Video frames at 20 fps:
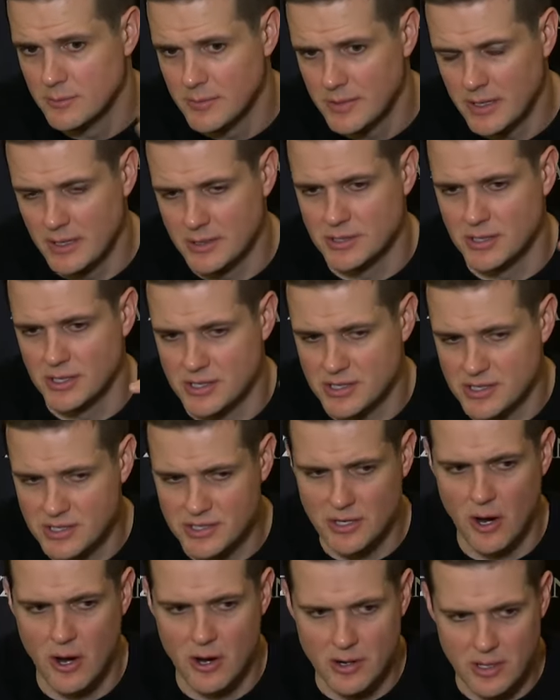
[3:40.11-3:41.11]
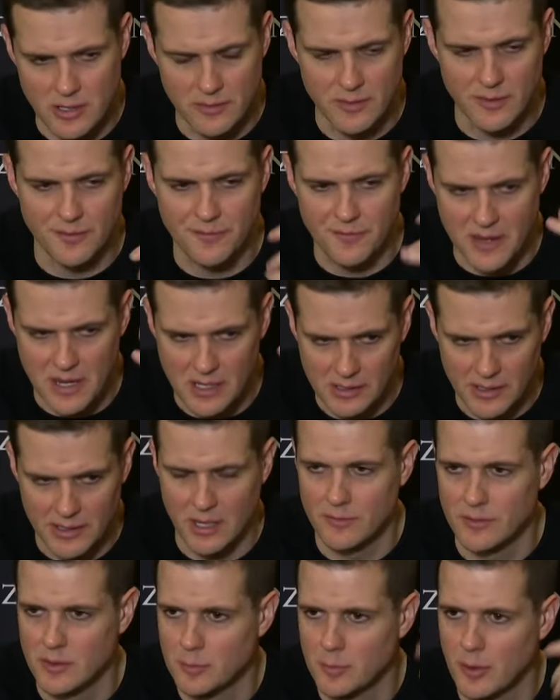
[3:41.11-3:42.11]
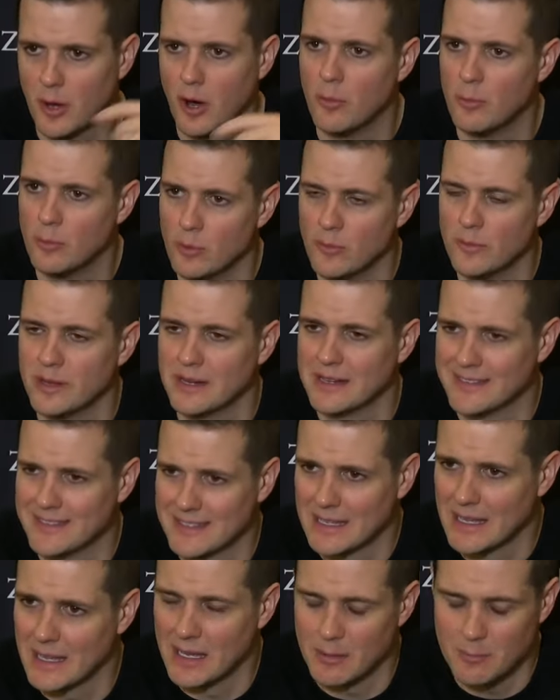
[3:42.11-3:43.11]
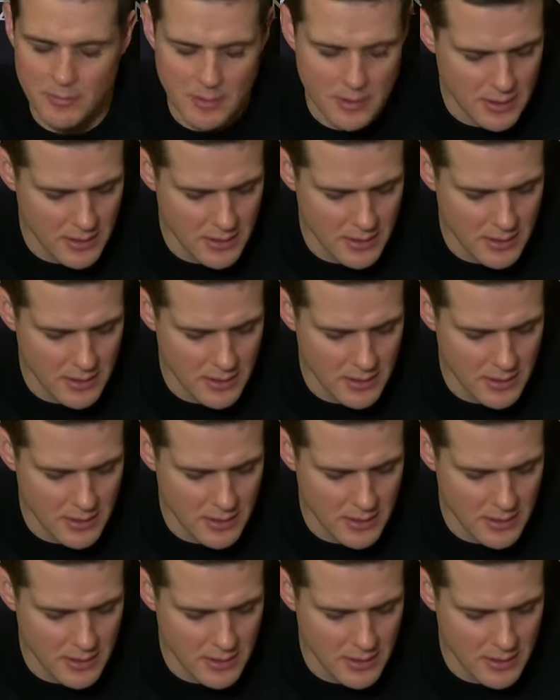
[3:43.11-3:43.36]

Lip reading: It just started the feeling of the ball moving in the game.